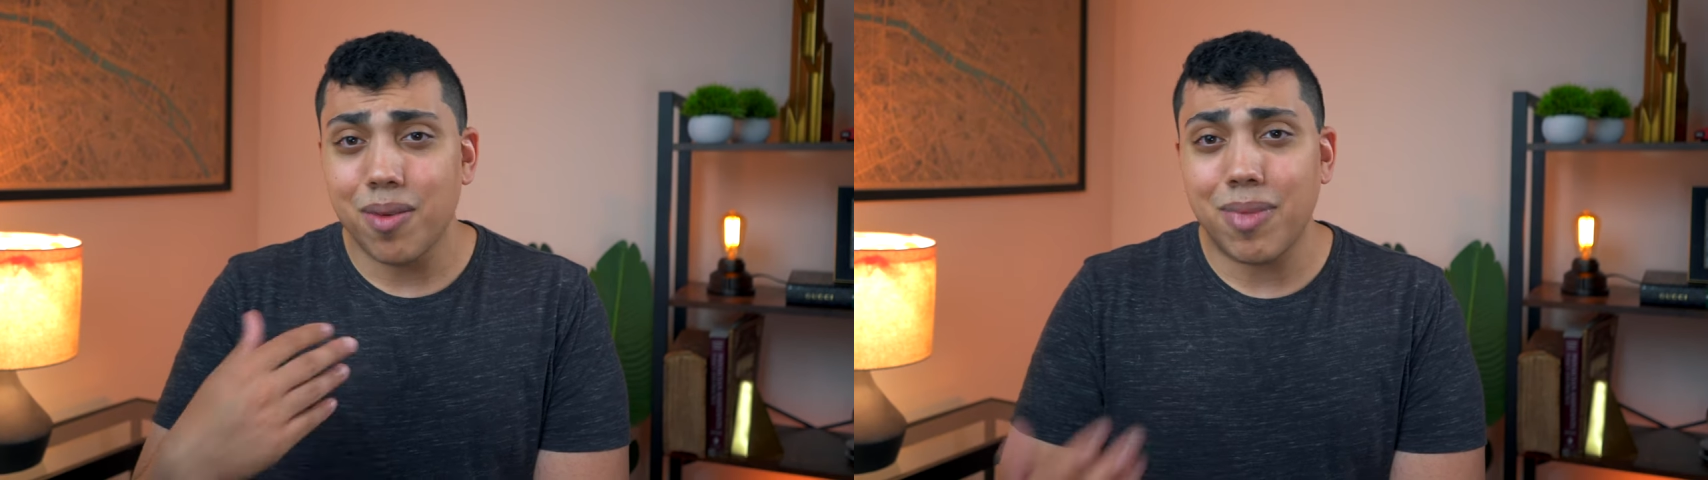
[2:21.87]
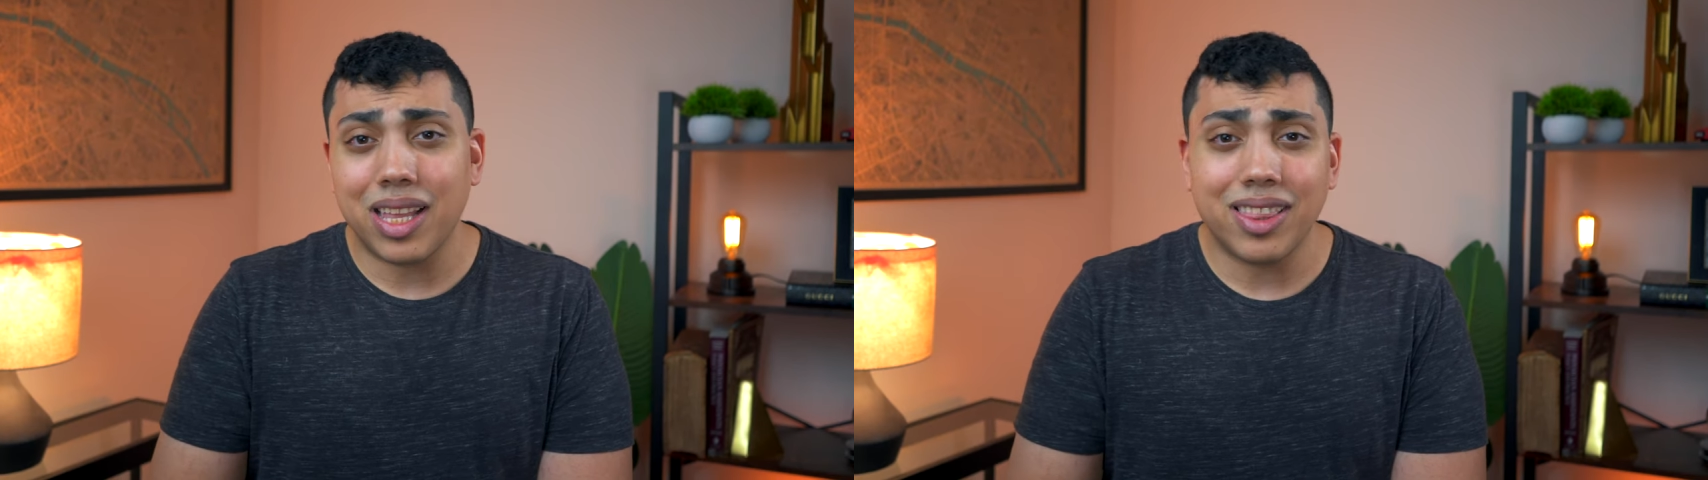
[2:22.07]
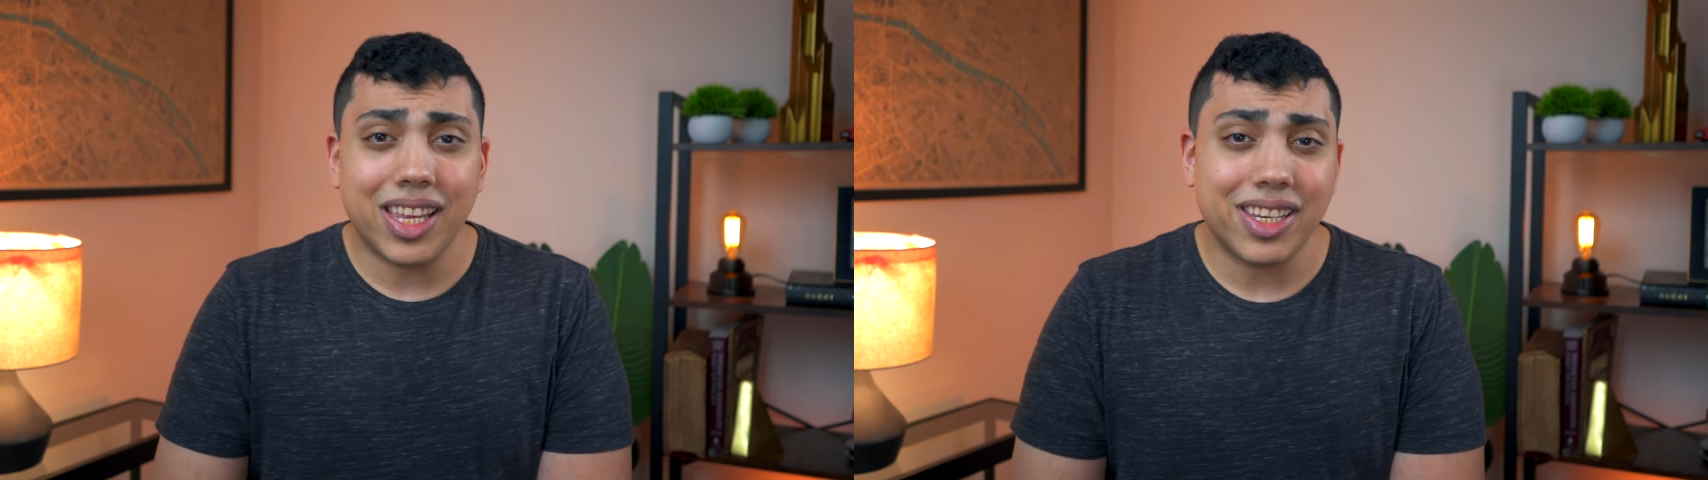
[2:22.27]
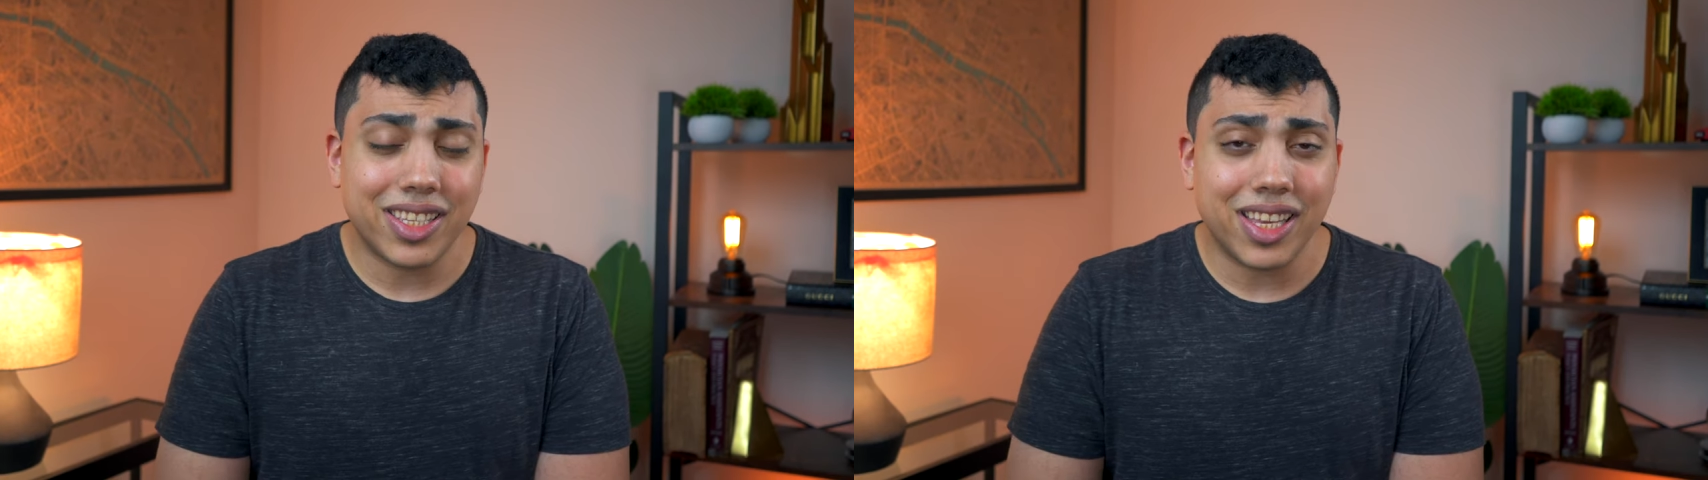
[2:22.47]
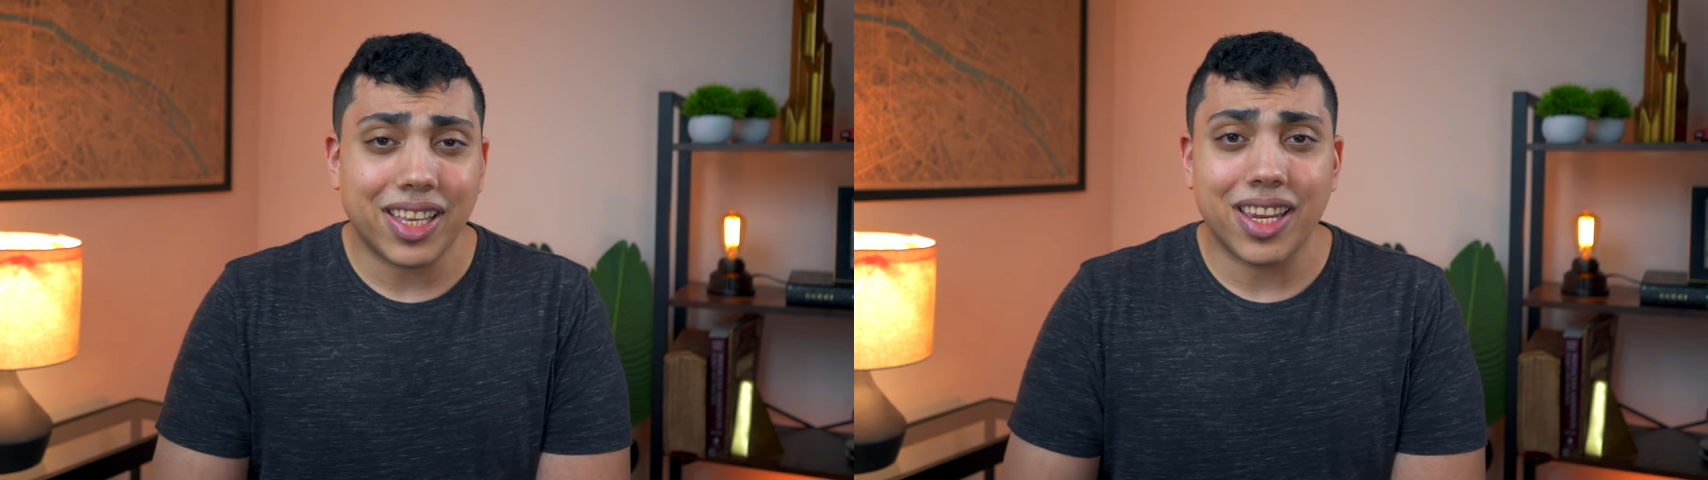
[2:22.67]
my
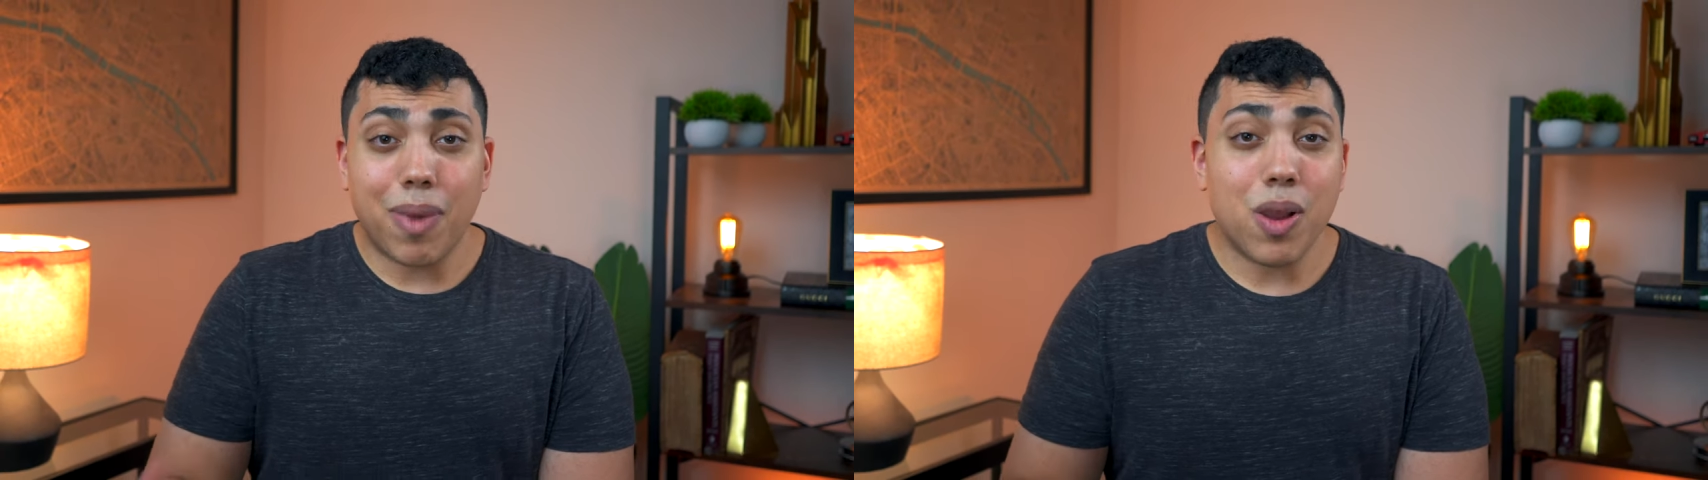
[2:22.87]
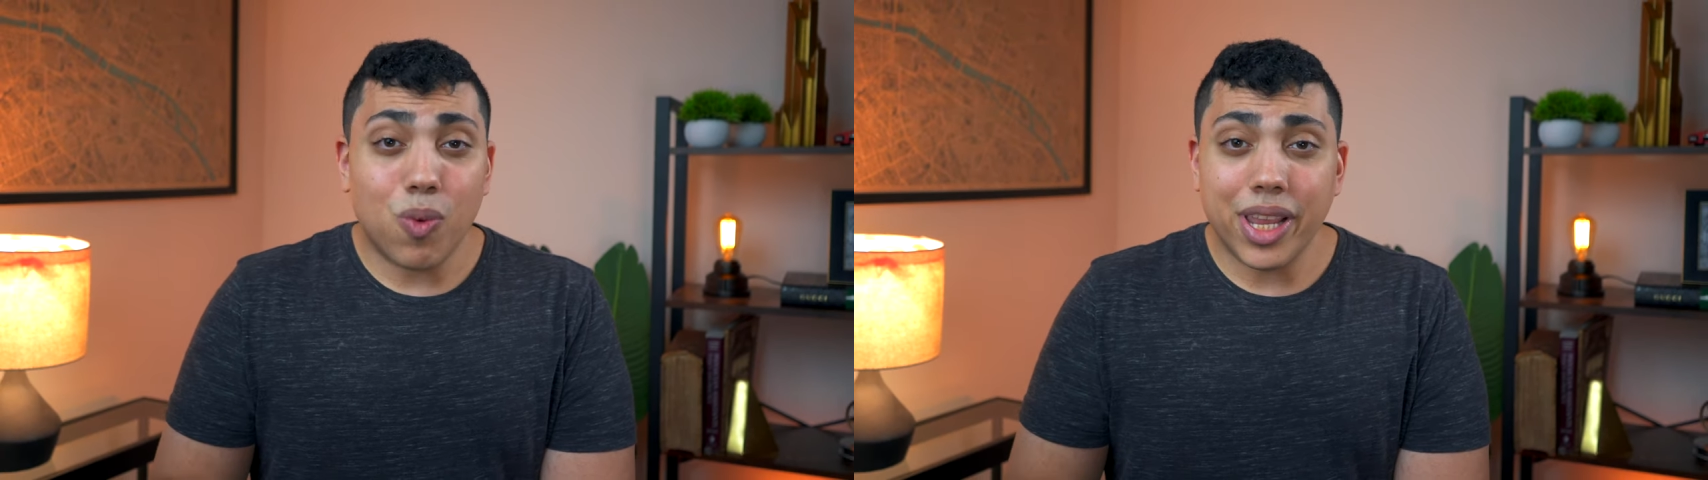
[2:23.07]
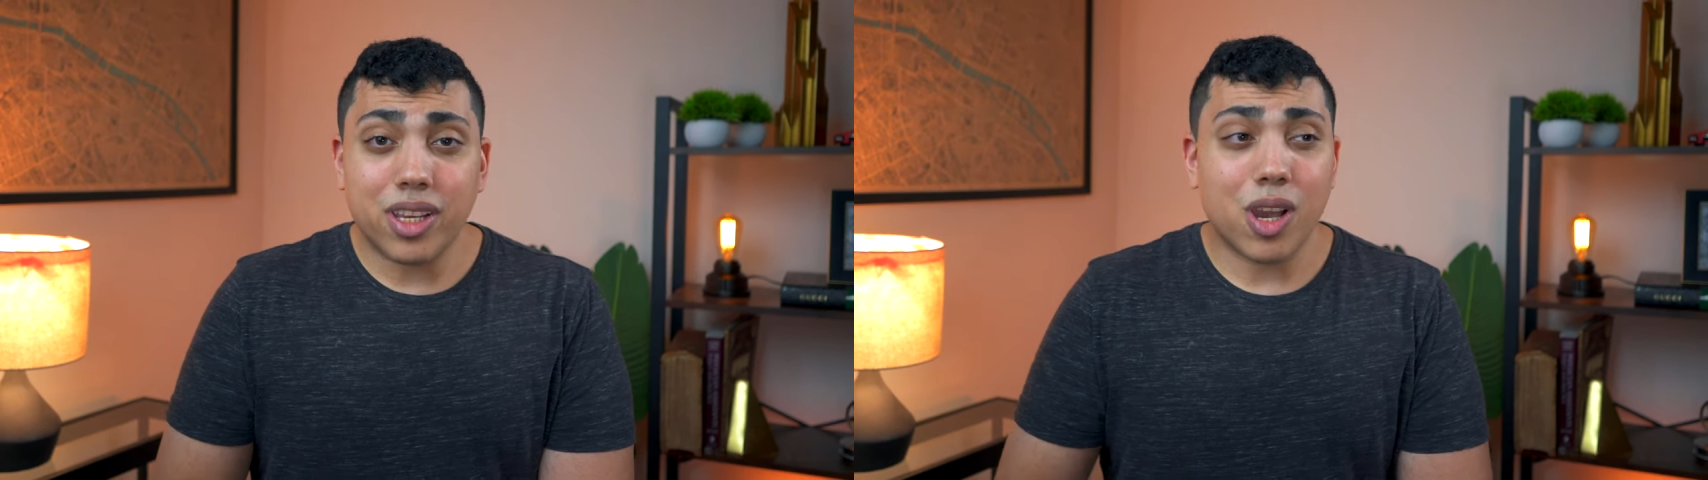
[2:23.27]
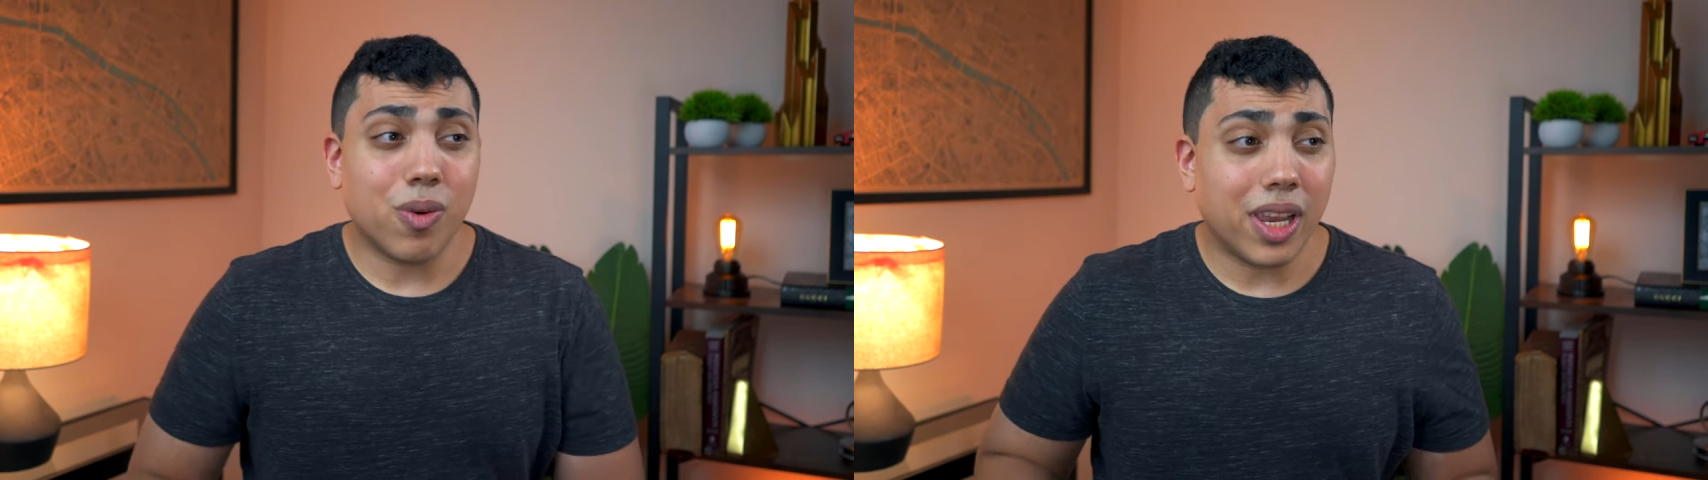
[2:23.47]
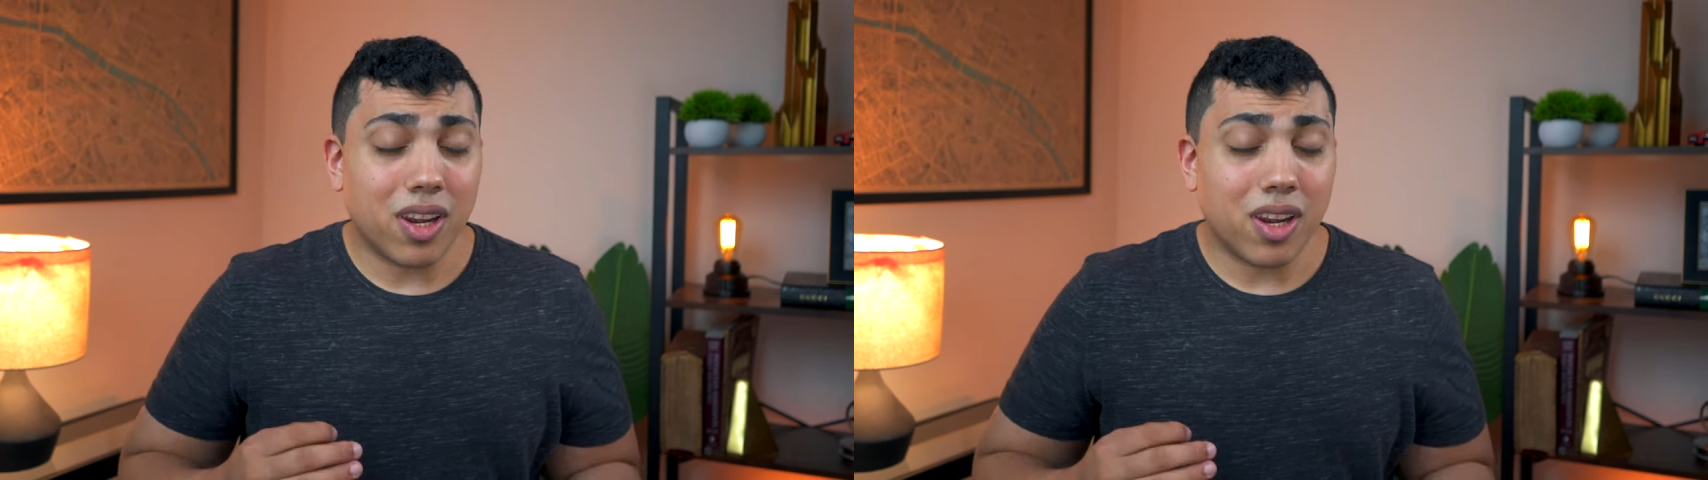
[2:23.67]
LinkedIn, my white coat,